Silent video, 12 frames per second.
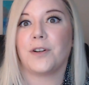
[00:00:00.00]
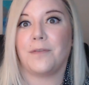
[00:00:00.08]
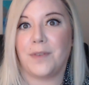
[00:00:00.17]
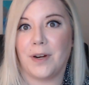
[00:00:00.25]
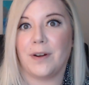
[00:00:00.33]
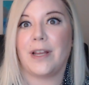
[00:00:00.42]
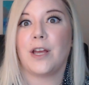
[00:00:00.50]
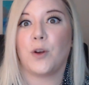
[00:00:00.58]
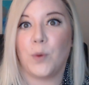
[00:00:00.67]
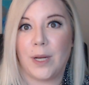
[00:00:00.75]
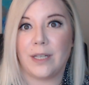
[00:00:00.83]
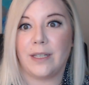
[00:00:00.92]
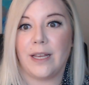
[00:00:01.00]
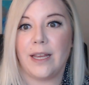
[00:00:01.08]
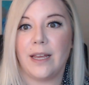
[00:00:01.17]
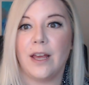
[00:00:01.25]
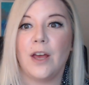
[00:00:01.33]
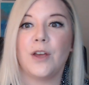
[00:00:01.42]
very quickly.
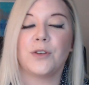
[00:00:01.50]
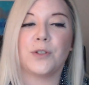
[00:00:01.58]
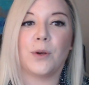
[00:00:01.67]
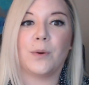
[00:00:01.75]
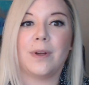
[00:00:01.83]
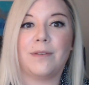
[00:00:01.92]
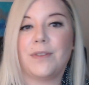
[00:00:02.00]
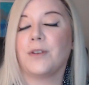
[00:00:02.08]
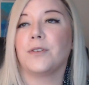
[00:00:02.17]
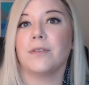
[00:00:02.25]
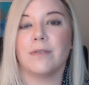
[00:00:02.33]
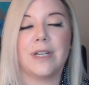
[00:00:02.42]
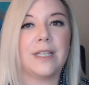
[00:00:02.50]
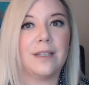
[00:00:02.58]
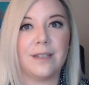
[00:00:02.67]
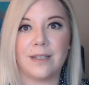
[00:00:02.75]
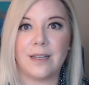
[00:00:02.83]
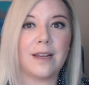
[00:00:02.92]
So if there's a reason to
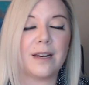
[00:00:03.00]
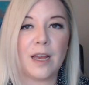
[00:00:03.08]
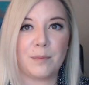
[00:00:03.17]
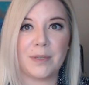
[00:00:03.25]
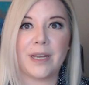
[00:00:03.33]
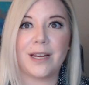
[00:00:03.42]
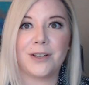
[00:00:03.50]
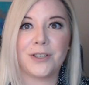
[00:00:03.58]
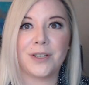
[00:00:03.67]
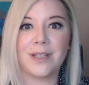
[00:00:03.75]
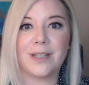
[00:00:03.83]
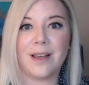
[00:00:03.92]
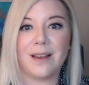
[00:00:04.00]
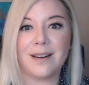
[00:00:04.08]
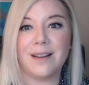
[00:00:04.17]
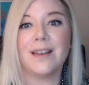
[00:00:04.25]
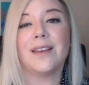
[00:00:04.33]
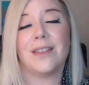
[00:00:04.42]
set an application aside,
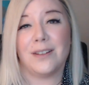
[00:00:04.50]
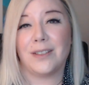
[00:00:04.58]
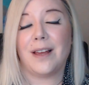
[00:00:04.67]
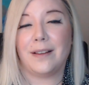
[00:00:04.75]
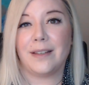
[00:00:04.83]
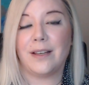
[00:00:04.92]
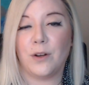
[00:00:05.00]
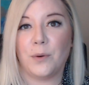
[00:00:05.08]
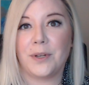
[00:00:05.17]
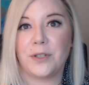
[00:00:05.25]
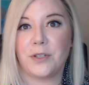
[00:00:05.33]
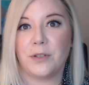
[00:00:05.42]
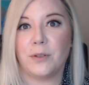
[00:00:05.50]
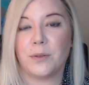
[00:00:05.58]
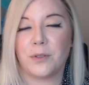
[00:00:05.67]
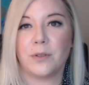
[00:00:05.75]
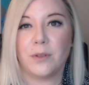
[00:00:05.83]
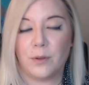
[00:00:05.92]
they're likely going to. So
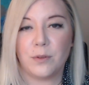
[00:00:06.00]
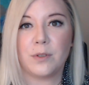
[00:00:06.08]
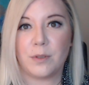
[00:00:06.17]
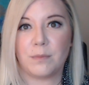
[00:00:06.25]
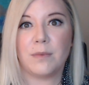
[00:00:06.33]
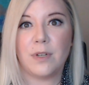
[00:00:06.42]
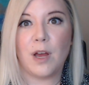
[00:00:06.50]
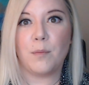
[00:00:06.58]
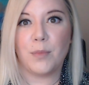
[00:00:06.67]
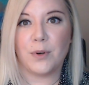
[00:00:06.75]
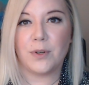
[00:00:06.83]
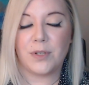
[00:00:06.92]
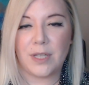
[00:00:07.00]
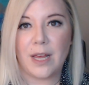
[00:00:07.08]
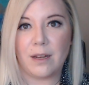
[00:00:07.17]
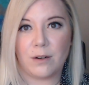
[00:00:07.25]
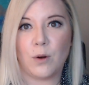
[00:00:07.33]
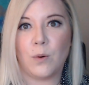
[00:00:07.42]
those numbers, that
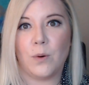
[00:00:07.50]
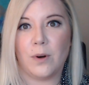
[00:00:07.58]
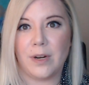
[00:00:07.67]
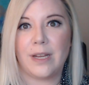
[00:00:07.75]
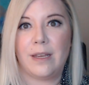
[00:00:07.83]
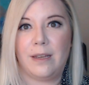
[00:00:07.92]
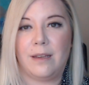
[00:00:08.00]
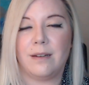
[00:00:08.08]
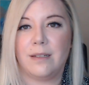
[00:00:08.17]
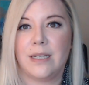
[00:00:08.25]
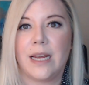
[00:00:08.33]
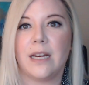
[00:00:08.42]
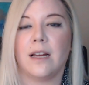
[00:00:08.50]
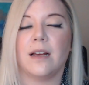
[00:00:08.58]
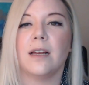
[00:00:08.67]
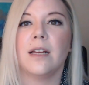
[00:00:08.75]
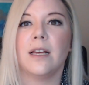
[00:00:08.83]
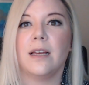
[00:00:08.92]
core key data,
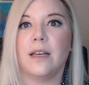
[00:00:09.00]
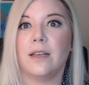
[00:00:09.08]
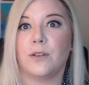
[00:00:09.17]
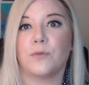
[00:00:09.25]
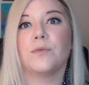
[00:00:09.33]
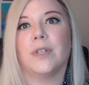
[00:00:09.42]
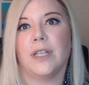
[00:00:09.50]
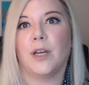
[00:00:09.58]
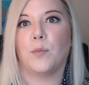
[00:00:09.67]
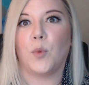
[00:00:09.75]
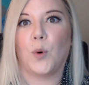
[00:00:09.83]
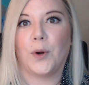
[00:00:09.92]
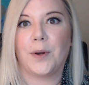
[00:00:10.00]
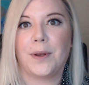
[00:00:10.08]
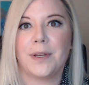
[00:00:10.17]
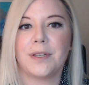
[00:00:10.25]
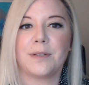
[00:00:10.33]
is really important.